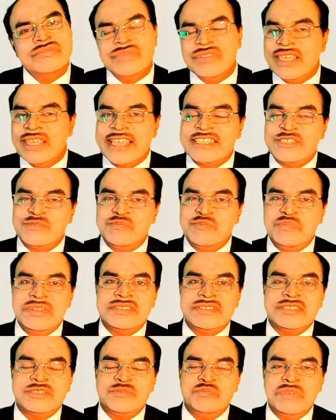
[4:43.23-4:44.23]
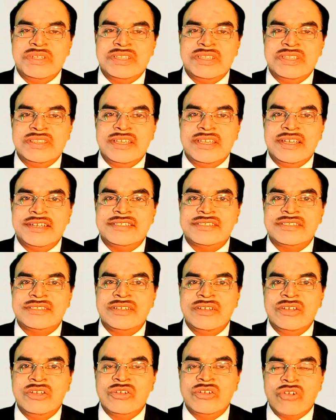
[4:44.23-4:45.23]
expenses methods,
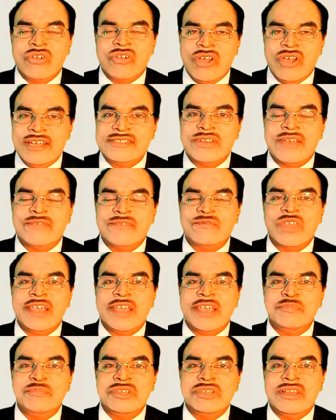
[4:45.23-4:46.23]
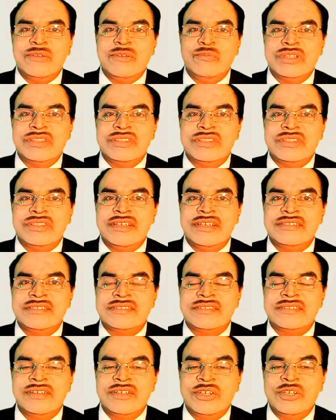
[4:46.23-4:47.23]
cost of capital methods.
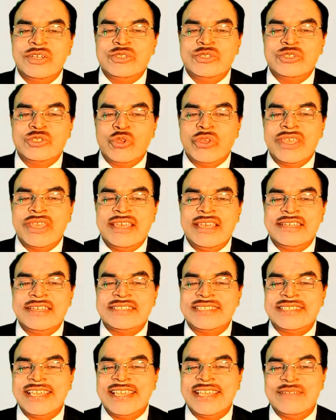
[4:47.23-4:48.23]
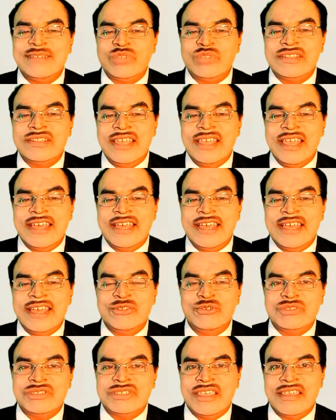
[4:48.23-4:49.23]
So here same thing they are
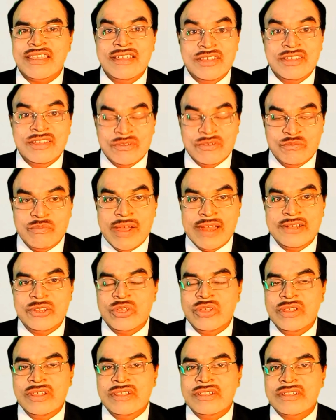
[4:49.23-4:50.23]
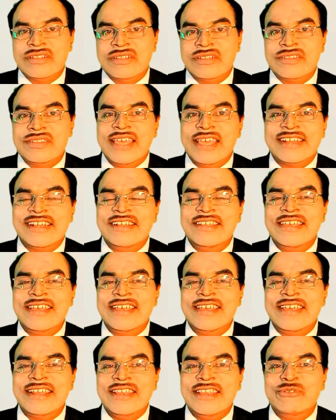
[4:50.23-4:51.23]
using, but they are
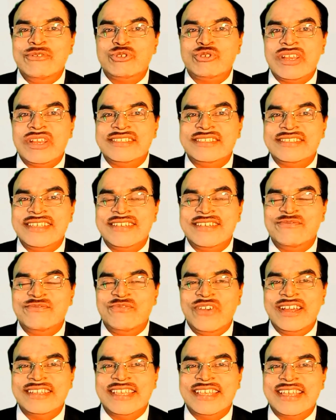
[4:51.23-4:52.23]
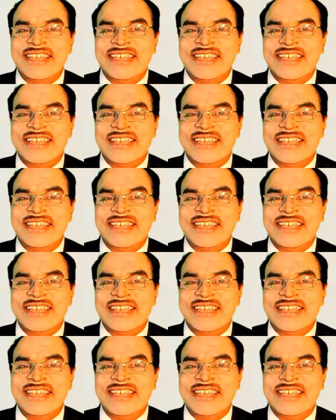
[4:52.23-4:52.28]
clearly visualizing for the